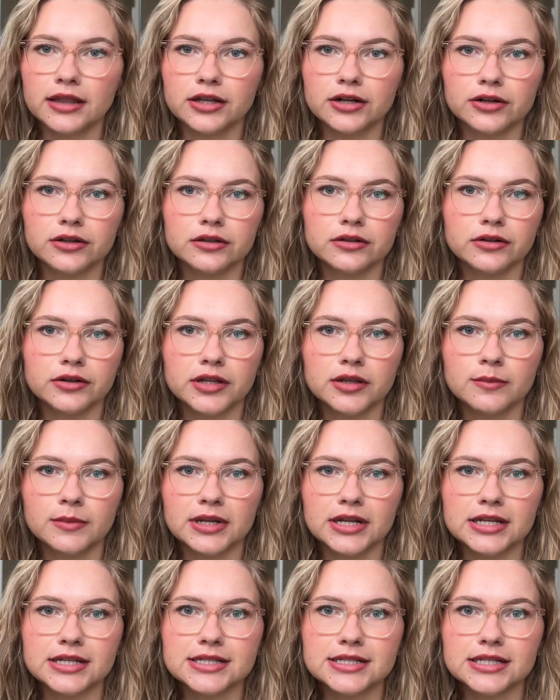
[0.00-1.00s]
They're
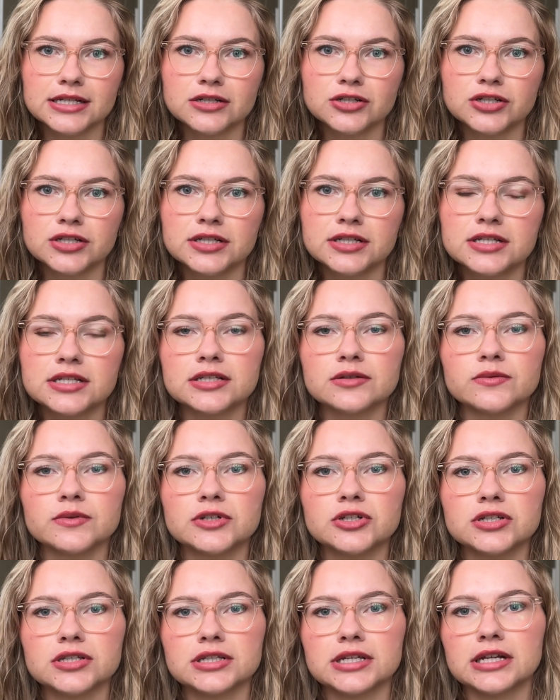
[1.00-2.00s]
30-minute sessions and we
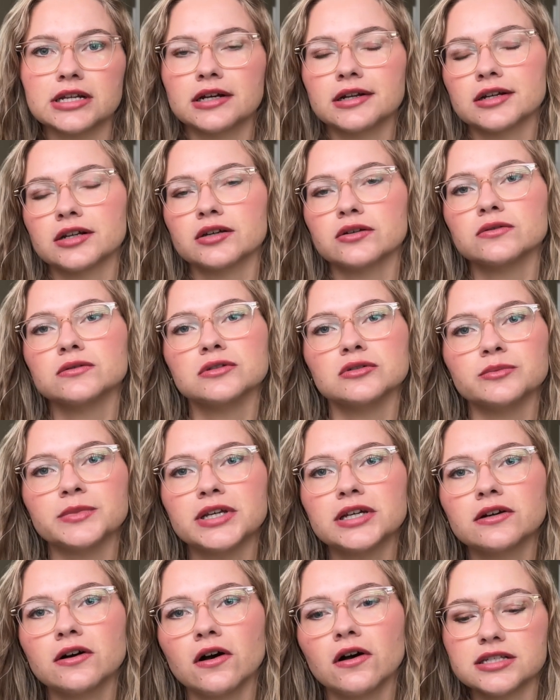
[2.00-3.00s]
just get on a Google
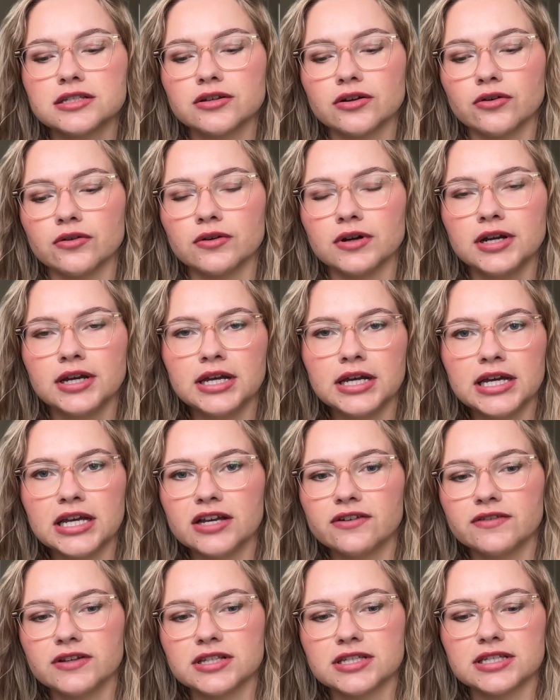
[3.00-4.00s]
Meet call. So if
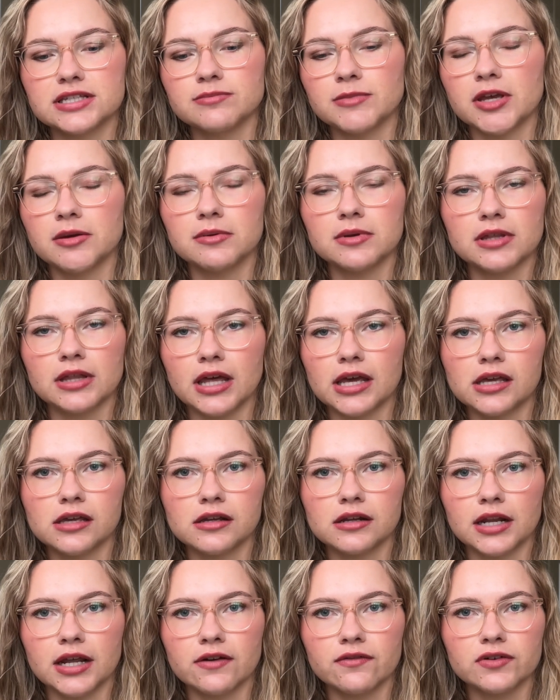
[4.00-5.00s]
it's maybe like
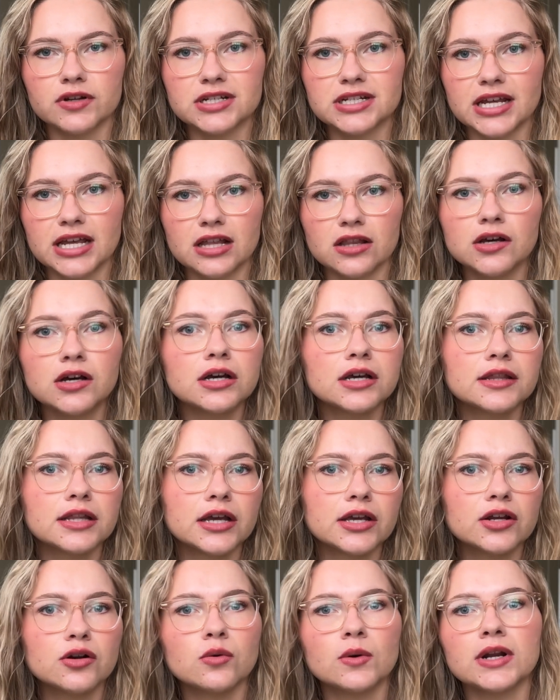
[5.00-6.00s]
an everyday look that
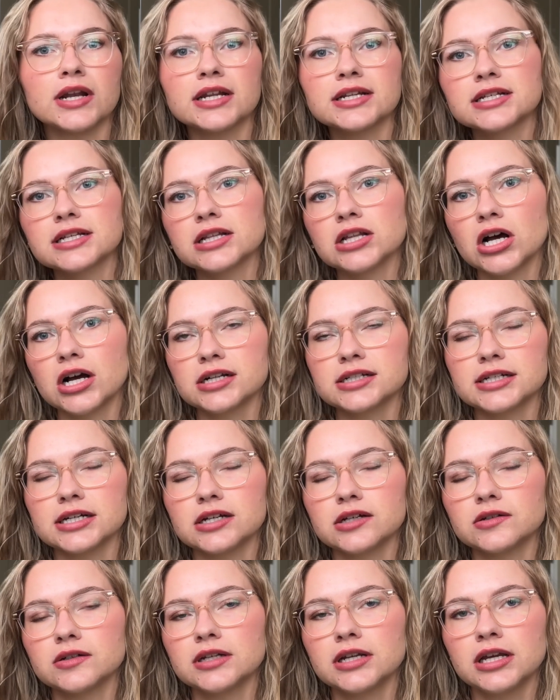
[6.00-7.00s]
you're wanting to lock
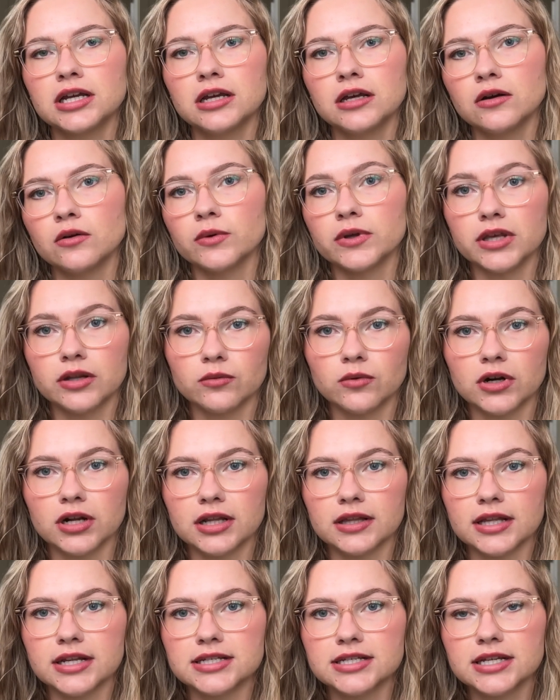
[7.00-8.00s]
down, we can work on
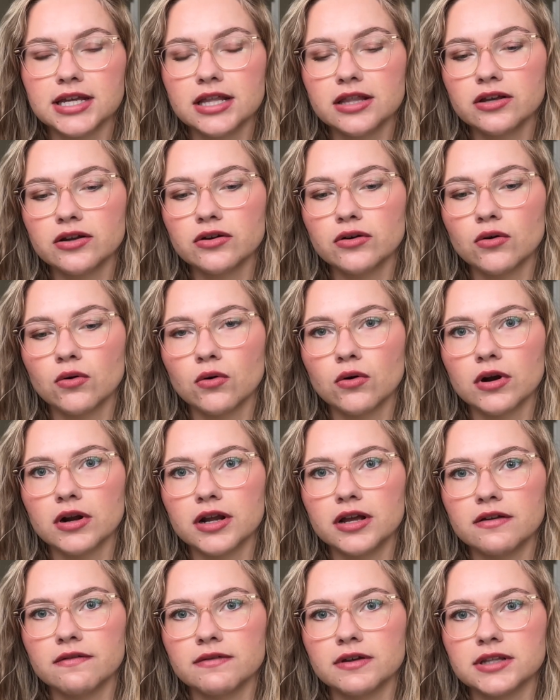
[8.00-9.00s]
that together. Or
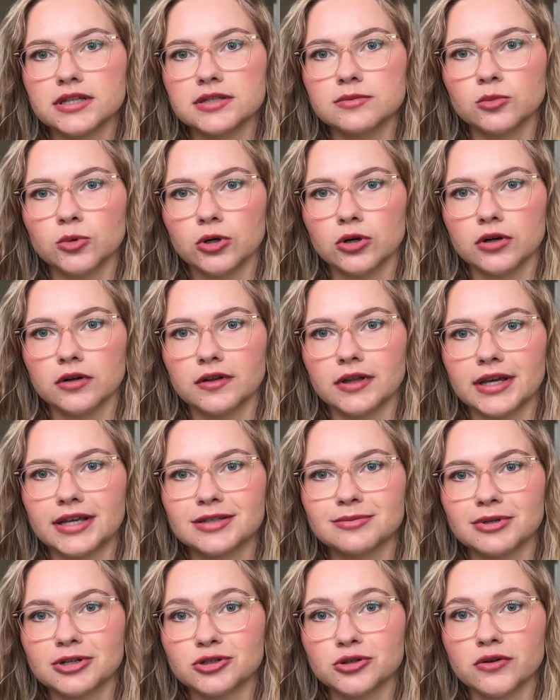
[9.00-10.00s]
if it's more like
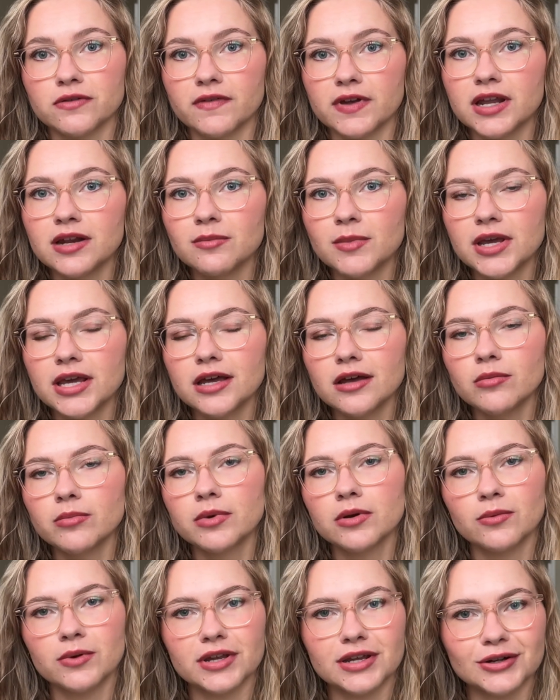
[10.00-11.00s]
special event makeup,
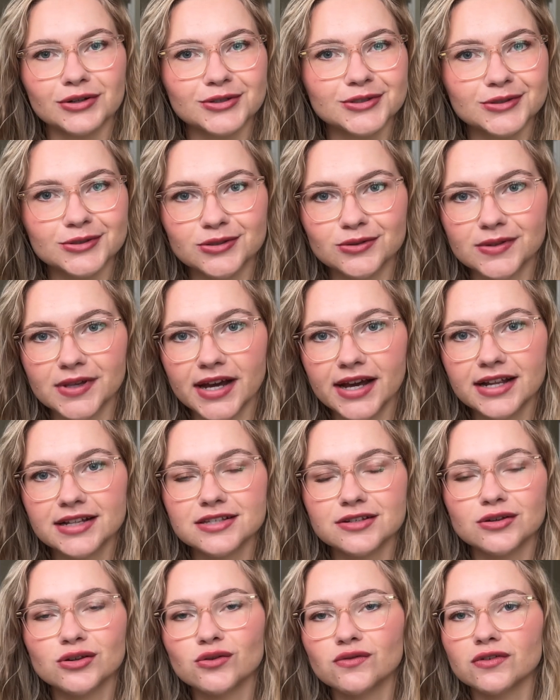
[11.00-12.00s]
we can also do that
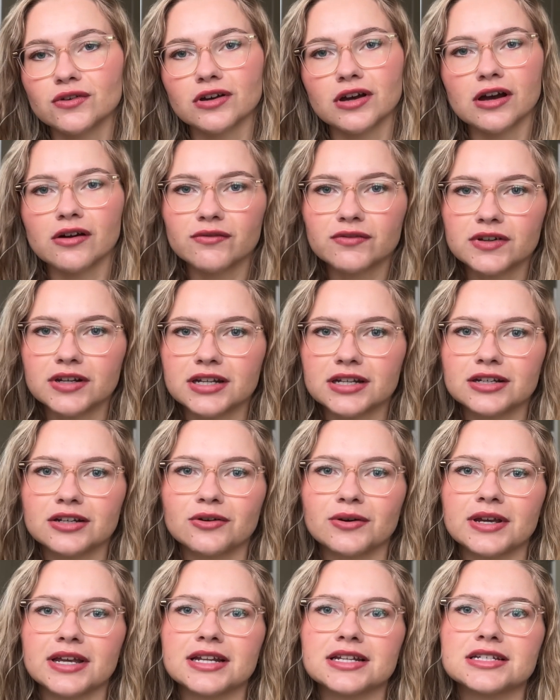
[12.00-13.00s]
so you feel confident
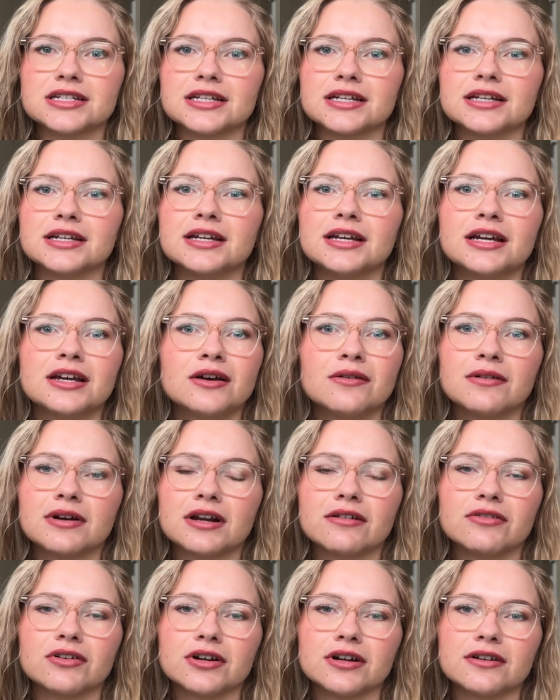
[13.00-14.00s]
going into
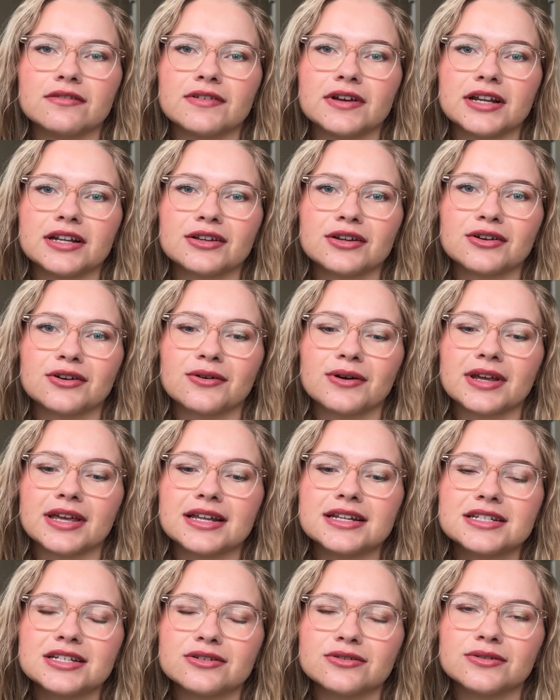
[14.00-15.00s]
whatever event you're going
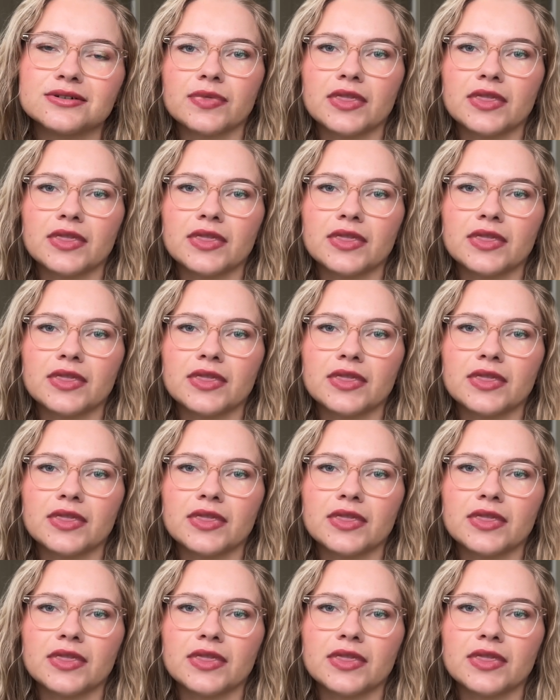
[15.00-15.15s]
into.